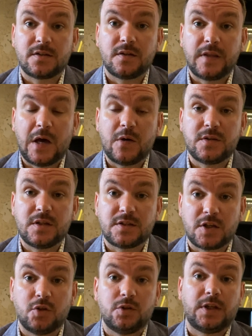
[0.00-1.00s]
So now
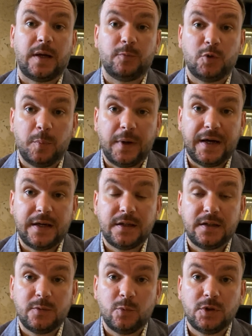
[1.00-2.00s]
it's a good time to buy.
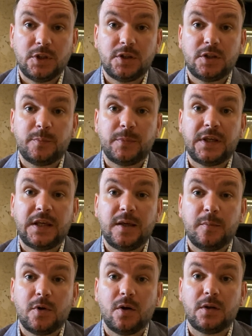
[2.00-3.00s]
Will it
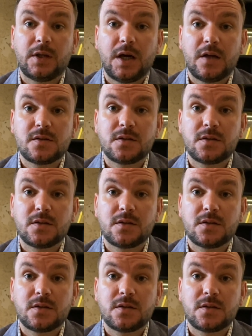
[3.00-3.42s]
keep going down?